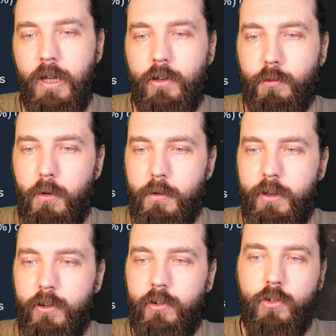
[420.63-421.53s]
That's what
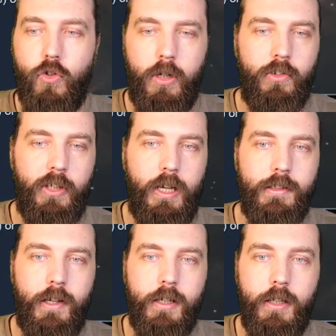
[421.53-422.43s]
we're trying to
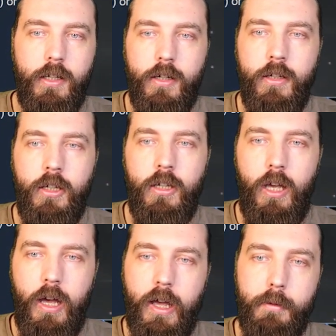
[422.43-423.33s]
get at here,
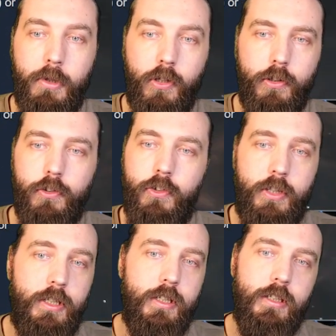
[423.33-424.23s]
because
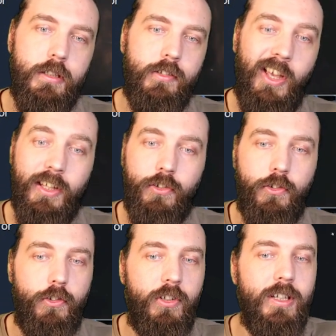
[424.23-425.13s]
the
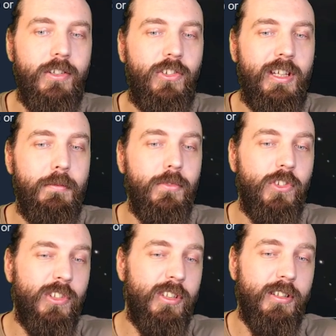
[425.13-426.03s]
tests didn't seem
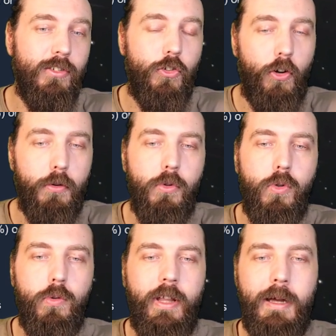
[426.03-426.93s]
to show
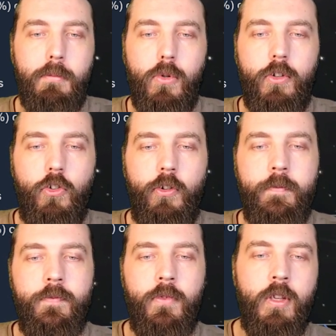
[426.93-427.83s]
all that much.
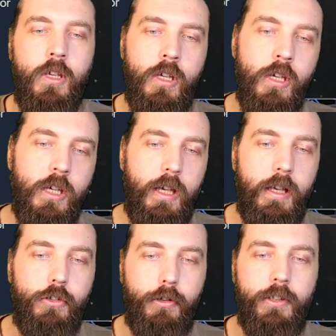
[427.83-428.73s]

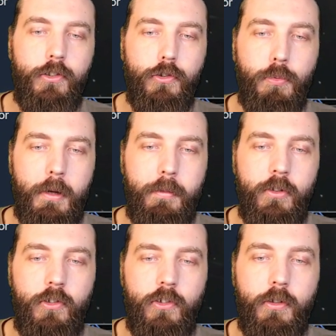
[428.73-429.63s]
Increases
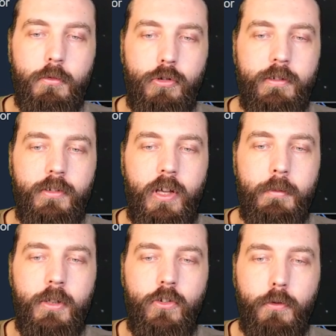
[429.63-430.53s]
weapon system crit
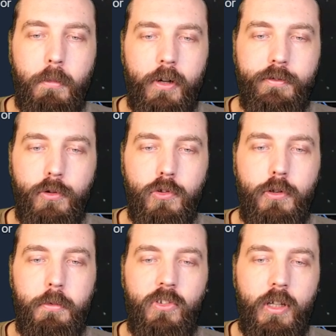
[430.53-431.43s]
damage by
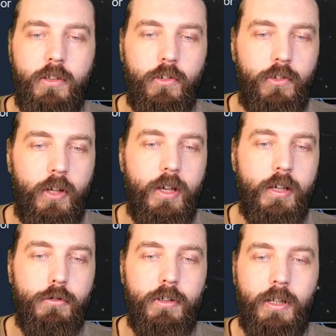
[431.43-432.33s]

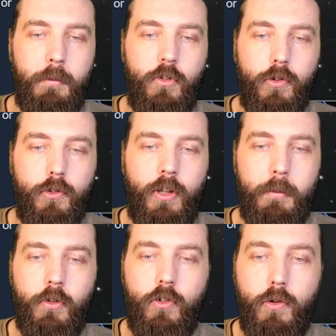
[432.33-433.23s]
40%. Crit damage does
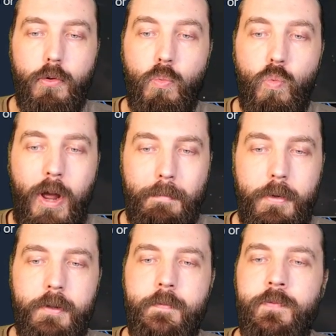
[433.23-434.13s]
damage to the
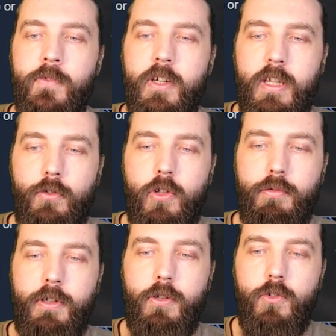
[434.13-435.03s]
weapon. The
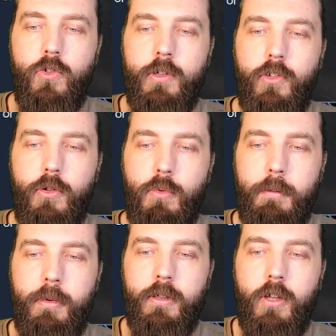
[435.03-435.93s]
FG300
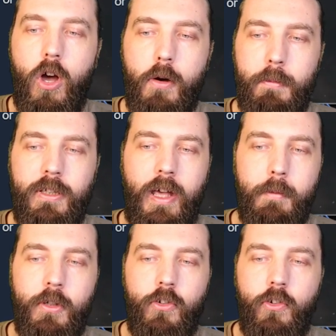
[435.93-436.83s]
weapon can't be
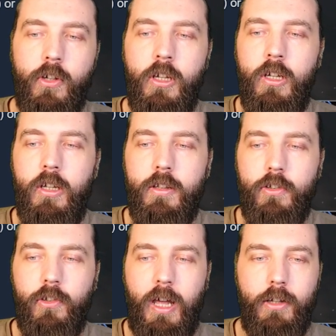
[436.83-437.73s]
damaged.
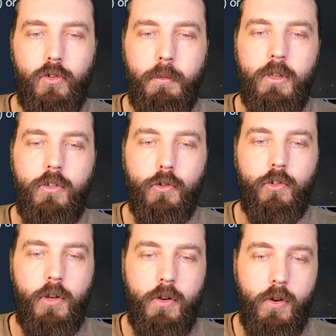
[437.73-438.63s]
This enhancement
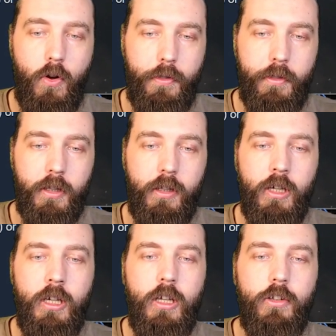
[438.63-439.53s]
does nothing.
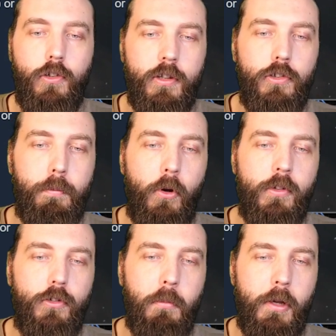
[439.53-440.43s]
So this
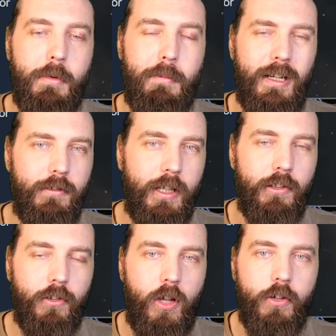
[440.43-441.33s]
bonus might be better
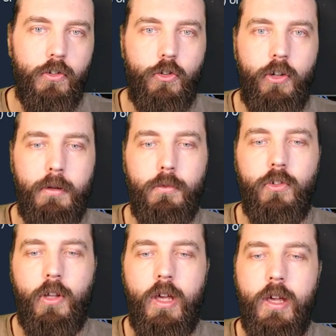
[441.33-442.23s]
against larger
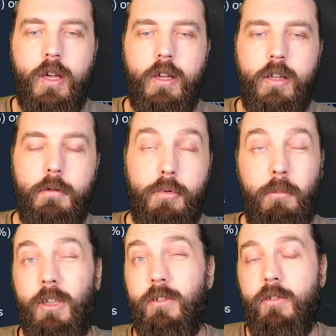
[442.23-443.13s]
ships. It
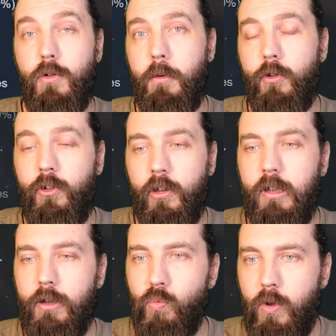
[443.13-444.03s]
probably almost
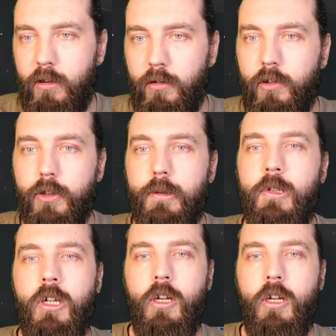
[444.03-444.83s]
certainly will do.